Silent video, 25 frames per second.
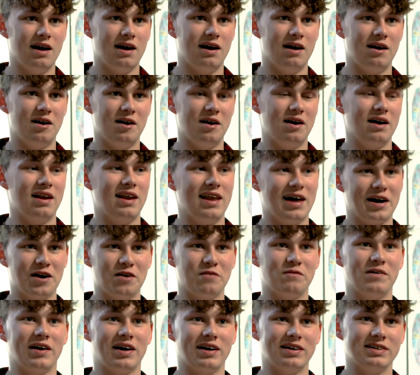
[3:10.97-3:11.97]
Lego
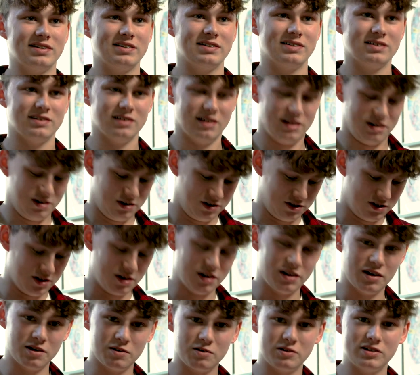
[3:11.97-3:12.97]
figures
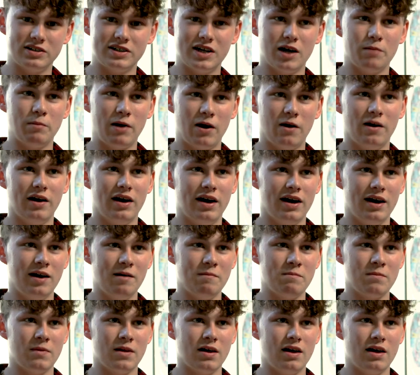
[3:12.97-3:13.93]
that sit about here